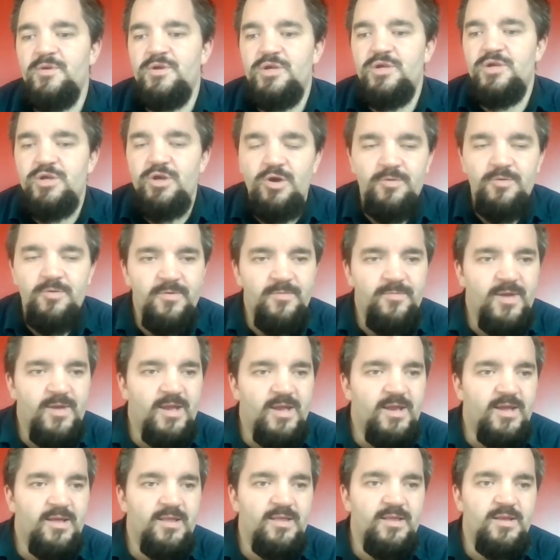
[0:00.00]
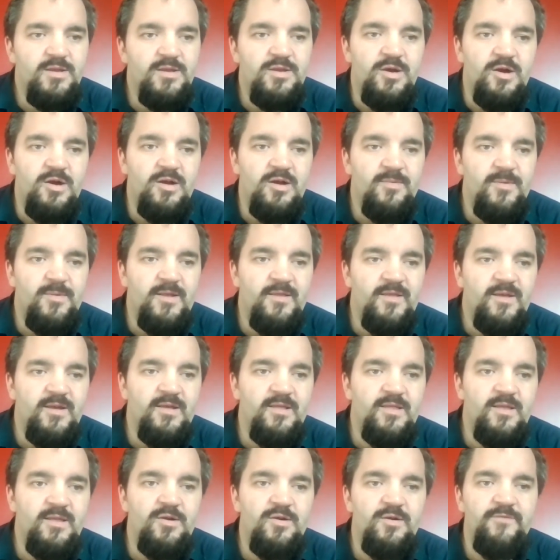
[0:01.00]
show up at meetings and talk about
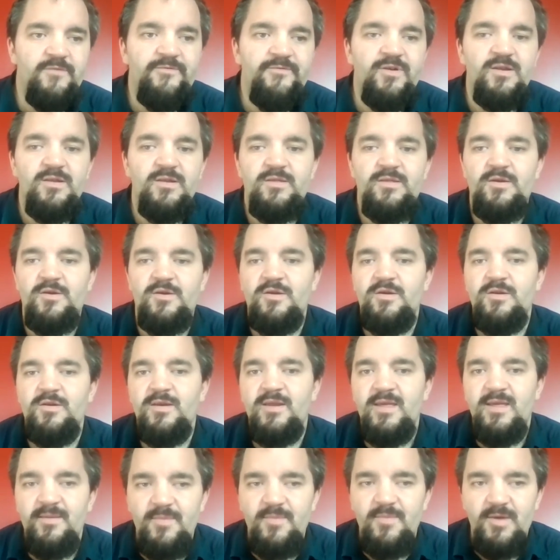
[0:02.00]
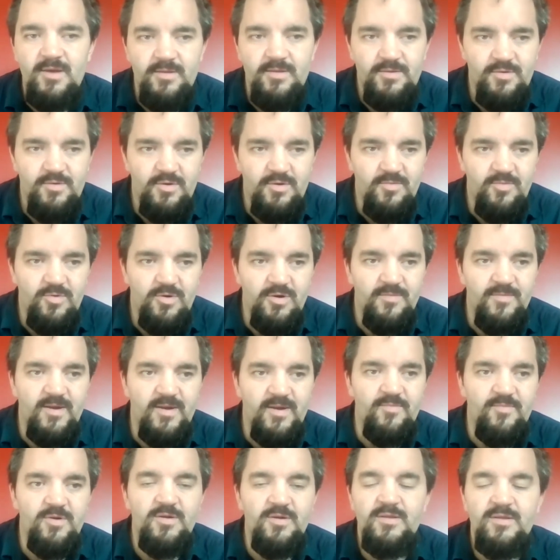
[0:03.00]
things that are of concern, email school board
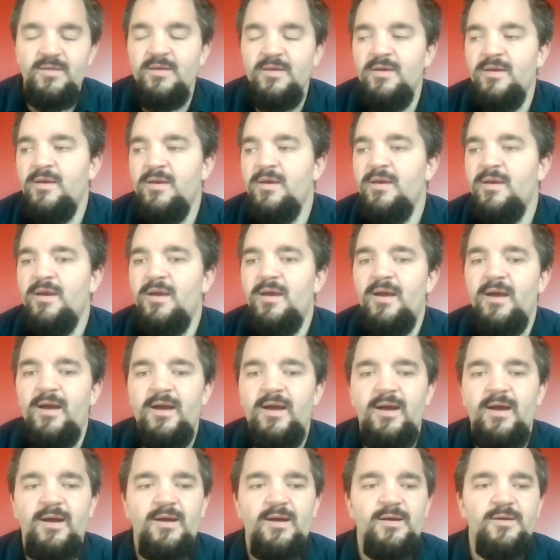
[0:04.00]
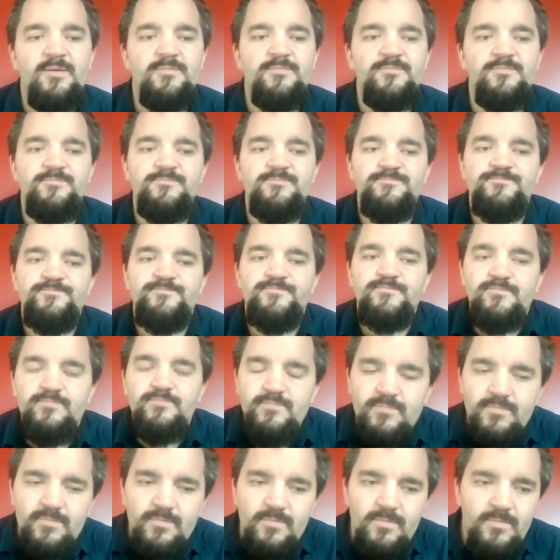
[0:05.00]
members. It
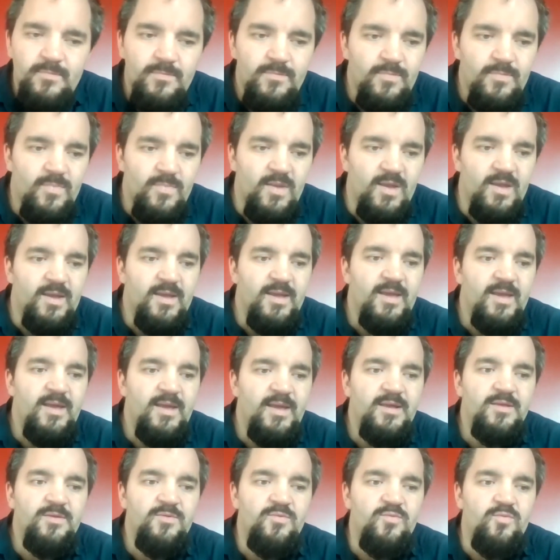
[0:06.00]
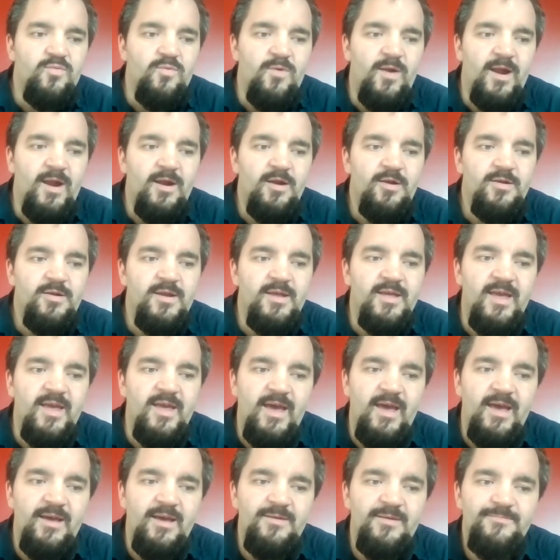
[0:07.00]
is rare to
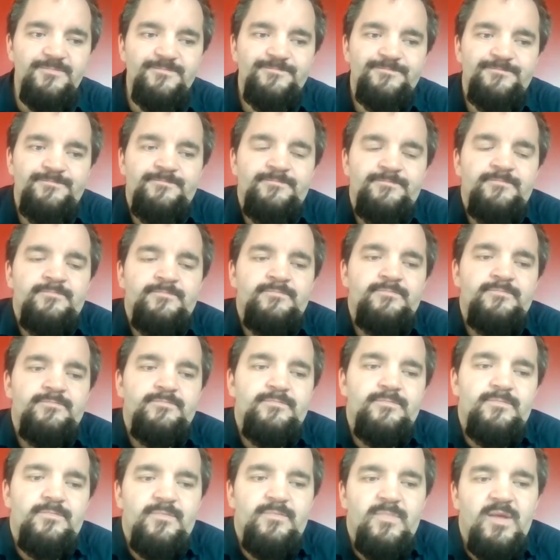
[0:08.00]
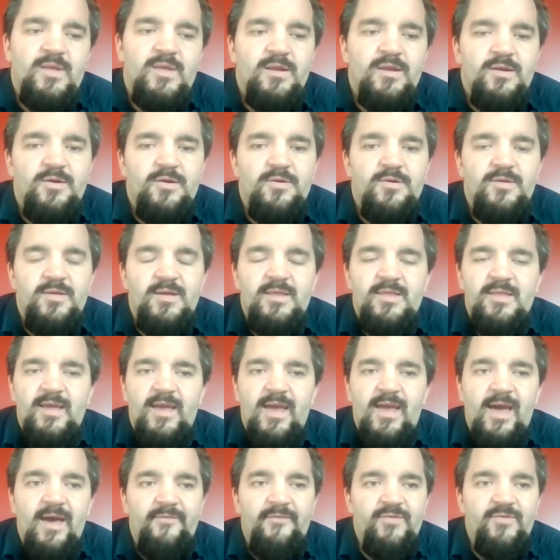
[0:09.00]
get, let's
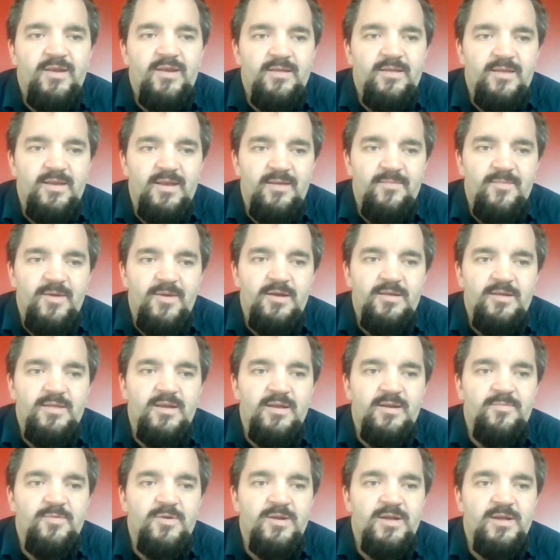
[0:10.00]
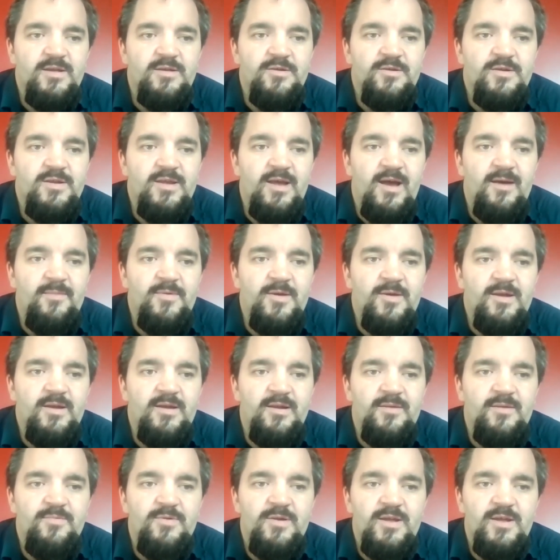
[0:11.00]
say half a dozen emails on a particular topic,
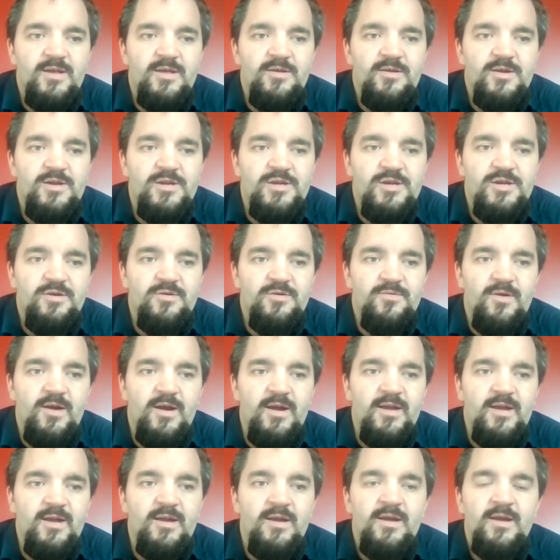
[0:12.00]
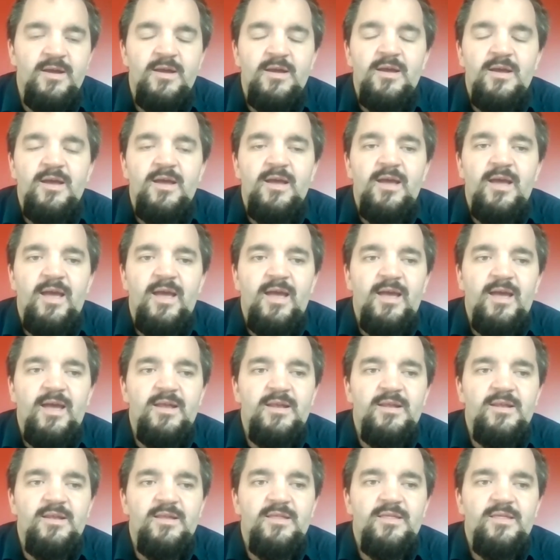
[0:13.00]
on a particular issue, right?
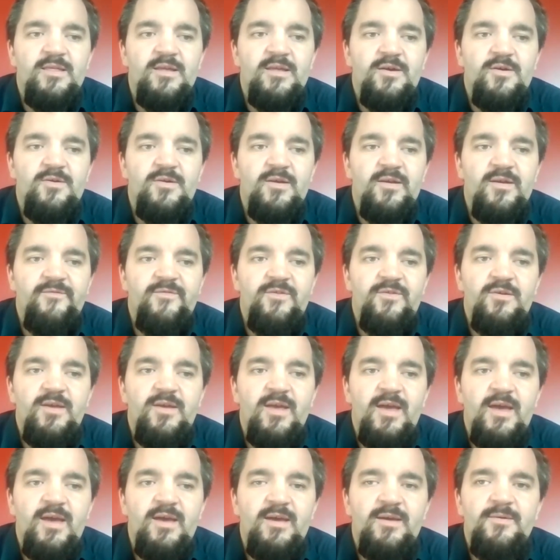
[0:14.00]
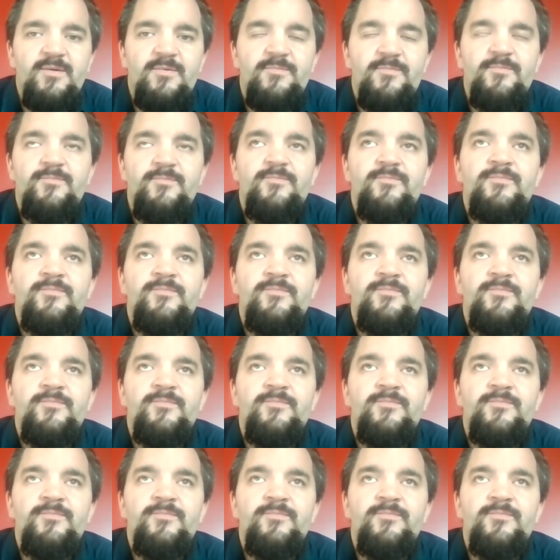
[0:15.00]
And so if you get,